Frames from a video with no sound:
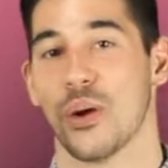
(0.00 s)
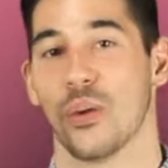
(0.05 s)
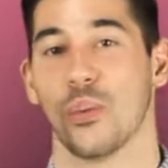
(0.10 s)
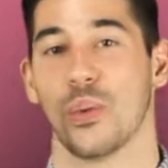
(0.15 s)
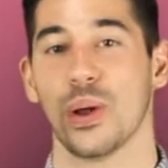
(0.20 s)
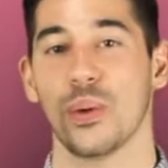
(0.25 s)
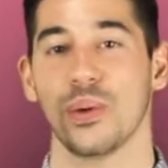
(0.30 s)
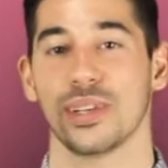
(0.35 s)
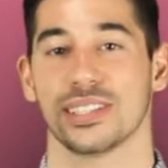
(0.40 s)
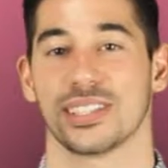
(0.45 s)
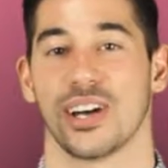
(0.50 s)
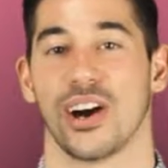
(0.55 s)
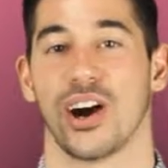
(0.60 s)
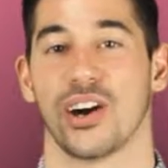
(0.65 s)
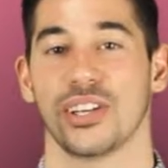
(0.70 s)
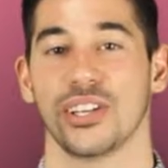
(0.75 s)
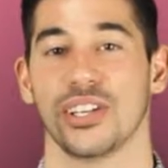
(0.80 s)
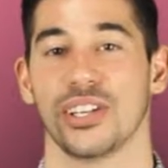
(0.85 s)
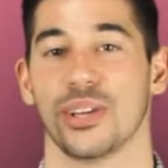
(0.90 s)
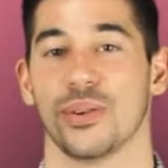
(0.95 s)
we want to
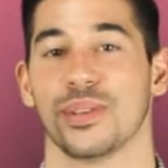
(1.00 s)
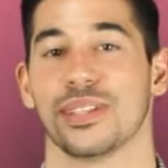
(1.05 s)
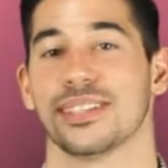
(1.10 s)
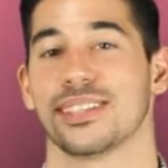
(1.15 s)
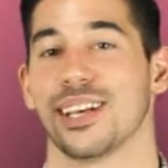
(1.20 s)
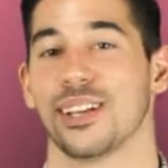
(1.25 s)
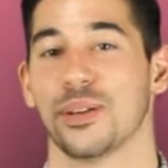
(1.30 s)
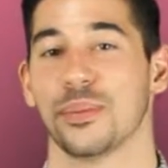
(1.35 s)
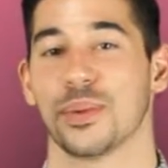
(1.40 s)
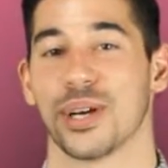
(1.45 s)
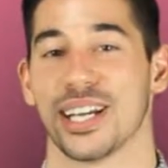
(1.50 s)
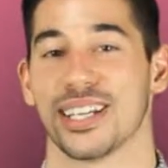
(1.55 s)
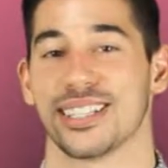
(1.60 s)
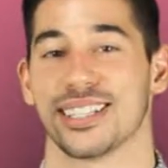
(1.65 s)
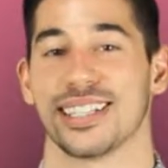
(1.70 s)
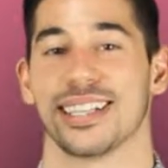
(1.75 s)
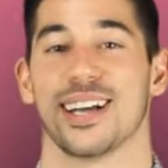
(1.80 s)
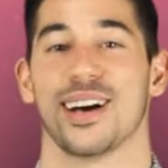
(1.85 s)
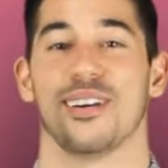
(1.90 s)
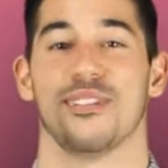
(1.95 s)
honor you in
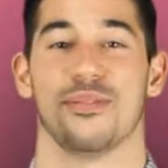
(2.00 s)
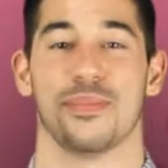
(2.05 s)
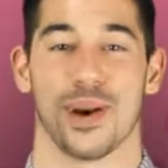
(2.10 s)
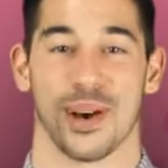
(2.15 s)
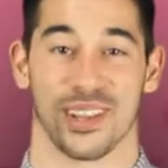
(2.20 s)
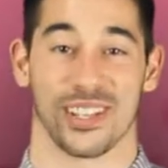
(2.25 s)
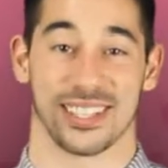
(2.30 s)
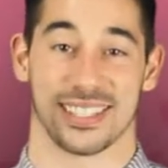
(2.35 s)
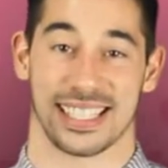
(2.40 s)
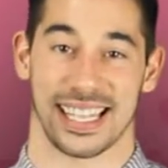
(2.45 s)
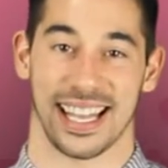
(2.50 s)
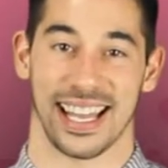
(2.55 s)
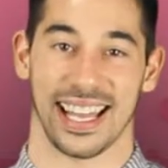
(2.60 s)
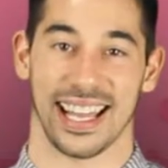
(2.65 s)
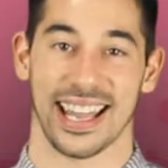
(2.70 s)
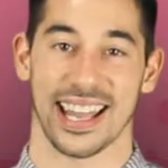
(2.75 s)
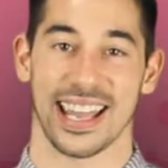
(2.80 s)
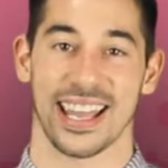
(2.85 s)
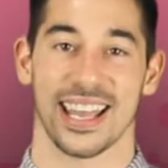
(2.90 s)
celebration of Mother's Day.